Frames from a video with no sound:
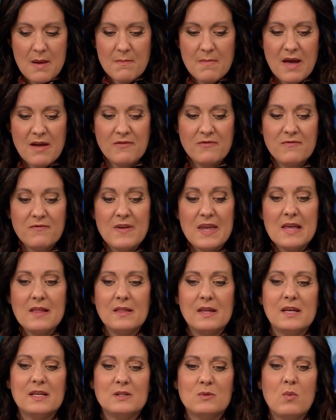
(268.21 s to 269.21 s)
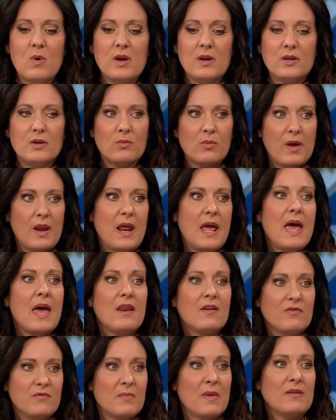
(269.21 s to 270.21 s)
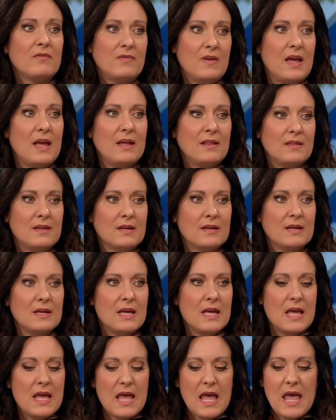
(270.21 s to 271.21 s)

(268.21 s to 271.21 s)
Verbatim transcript: my feelings wanted to run ahead of my faith. Mm-hmm.